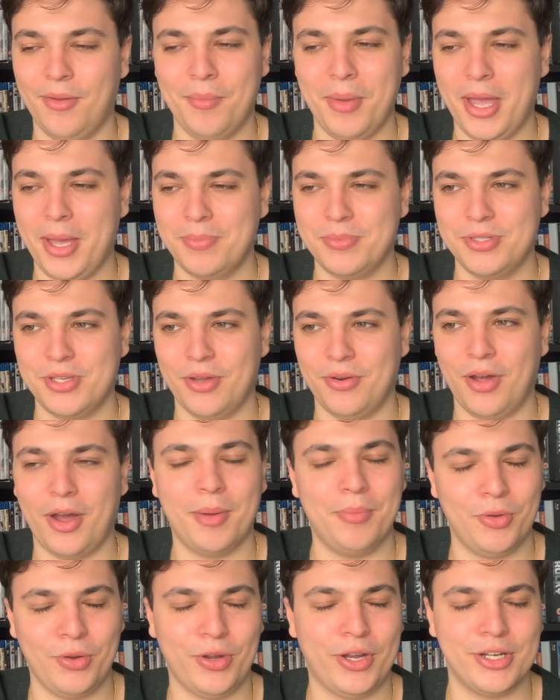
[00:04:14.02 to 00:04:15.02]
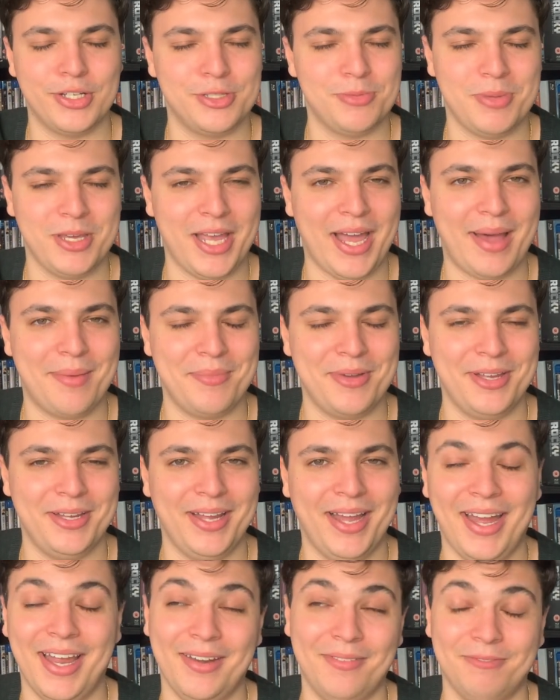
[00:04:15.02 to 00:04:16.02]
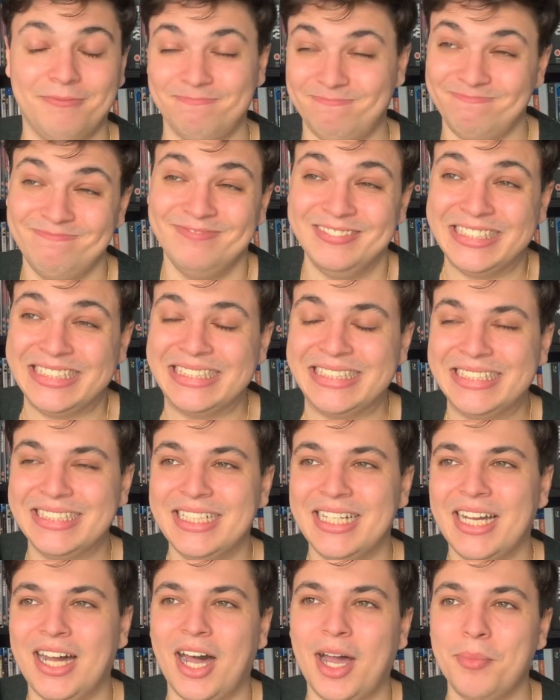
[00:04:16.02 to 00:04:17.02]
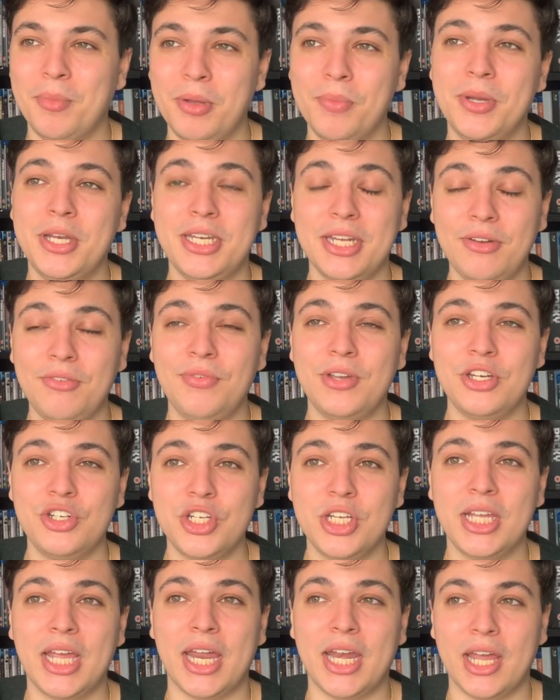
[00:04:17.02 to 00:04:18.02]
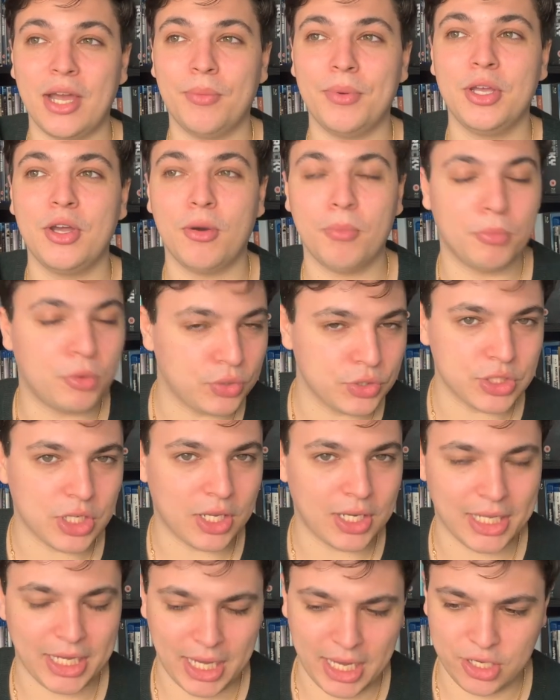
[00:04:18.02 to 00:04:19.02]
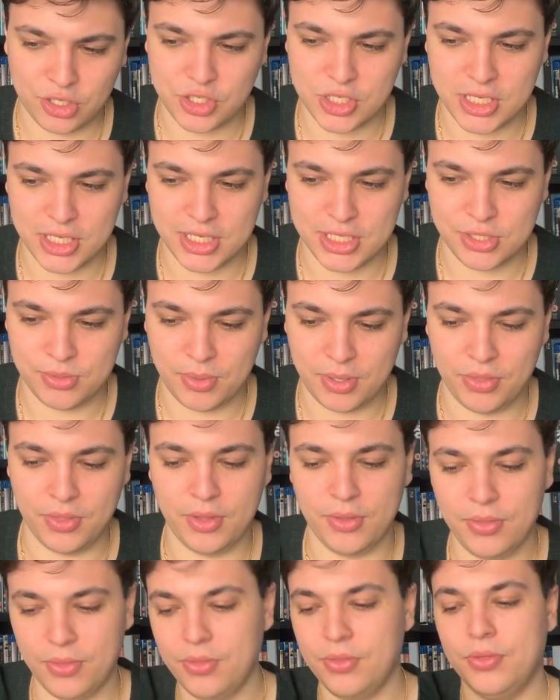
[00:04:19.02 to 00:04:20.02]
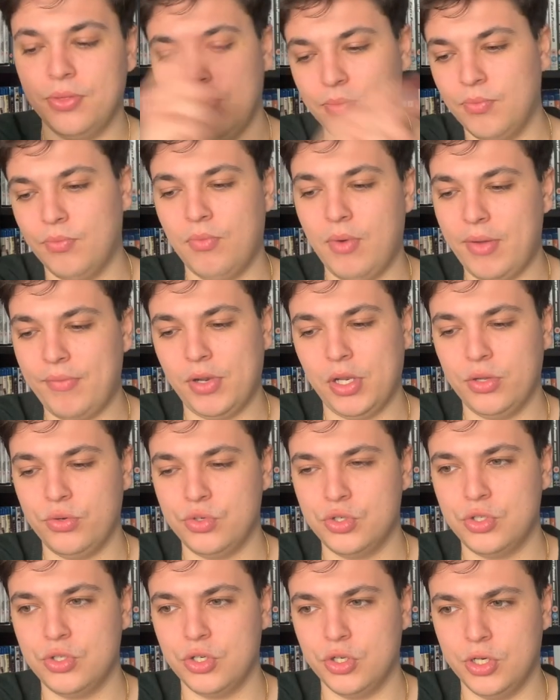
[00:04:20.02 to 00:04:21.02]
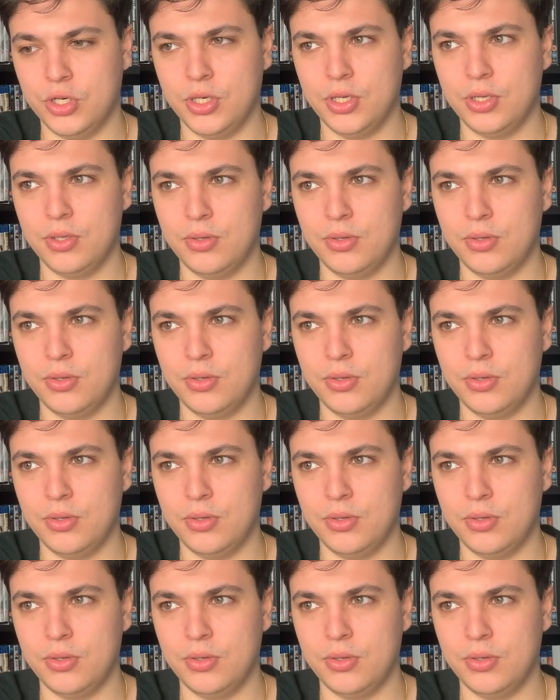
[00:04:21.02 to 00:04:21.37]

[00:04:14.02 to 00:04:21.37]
episode, I'm not going to be happy. And I mean, we did eventually get there. We got more Dalek action in this one than Resolution.